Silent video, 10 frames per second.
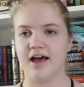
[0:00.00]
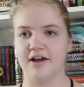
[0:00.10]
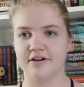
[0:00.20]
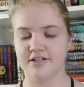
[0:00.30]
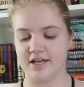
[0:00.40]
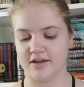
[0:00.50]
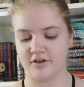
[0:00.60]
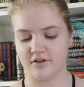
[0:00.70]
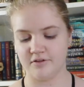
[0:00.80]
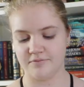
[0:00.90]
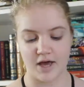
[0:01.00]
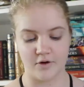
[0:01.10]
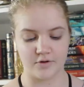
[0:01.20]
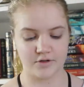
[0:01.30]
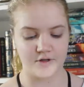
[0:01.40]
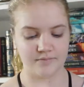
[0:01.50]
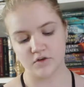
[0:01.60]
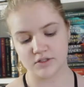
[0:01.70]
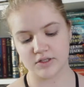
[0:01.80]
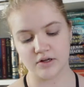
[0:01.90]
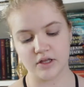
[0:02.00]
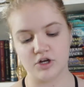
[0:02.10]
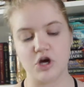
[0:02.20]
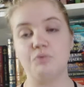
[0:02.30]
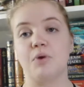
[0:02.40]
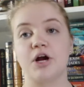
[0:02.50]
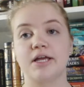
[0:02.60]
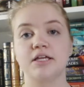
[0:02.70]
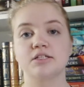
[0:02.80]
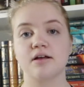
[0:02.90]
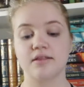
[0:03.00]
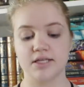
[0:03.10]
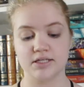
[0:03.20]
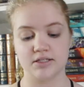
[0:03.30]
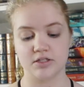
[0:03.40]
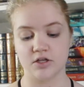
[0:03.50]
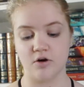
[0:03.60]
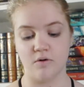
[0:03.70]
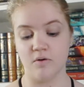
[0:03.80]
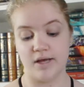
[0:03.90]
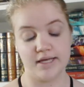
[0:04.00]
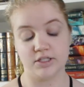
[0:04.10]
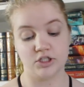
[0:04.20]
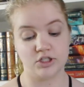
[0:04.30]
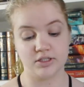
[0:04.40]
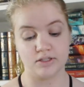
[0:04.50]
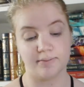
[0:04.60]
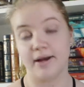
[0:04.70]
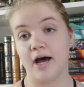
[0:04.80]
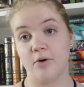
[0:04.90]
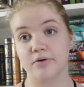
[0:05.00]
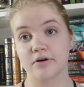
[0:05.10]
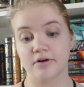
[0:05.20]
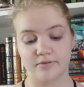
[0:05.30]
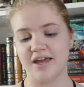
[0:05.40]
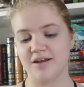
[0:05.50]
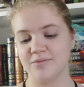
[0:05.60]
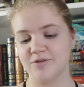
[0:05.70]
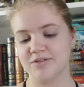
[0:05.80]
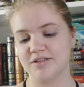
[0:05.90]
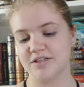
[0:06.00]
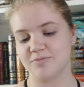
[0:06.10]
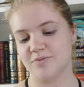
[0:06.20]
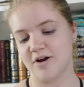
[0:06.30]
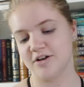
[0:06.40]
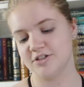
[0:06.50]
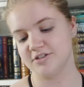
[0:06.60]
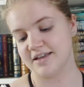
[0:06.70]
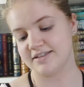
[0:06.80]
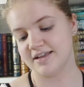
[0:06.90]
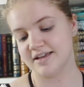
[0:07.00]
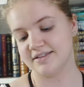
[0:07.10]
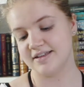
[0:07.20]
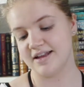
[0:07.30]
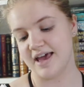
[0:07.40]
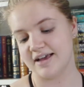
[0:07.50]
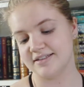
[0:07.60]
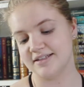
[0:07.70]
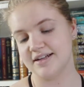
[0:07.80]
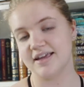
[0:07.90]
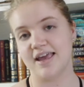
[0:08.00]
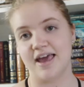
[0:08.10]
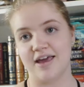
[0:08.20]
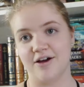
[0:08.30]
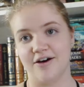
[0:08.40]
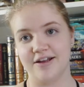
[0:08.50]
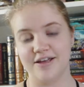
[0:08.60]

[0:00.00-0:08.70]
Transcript: Iredale powder. There's literally no markings on on this, so it's just a powder. And I'm using this brush that says an S and a K on